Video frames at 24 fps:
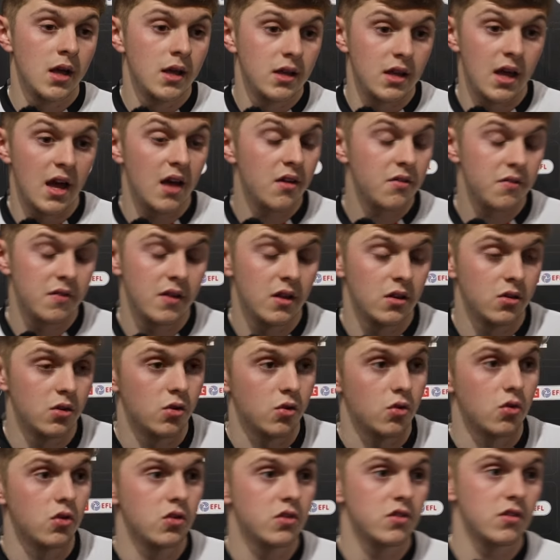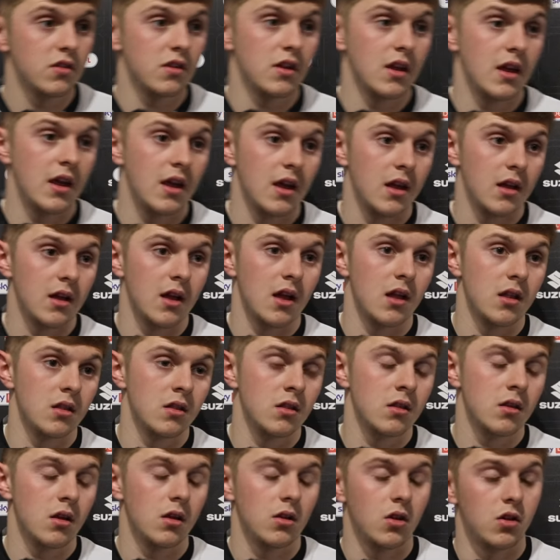Yeah, feeling all good, uh, getting
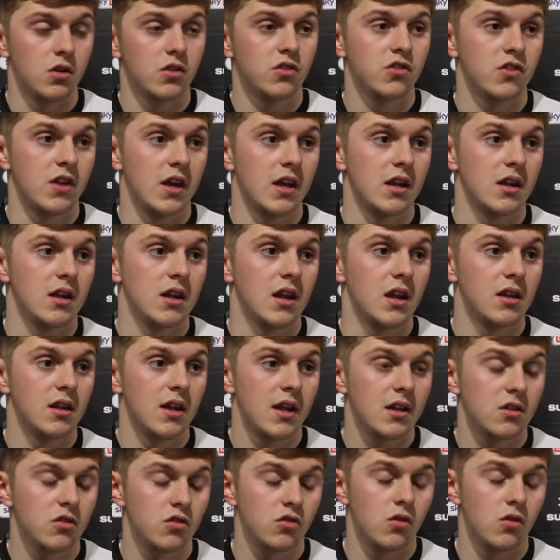a lot of training in and that.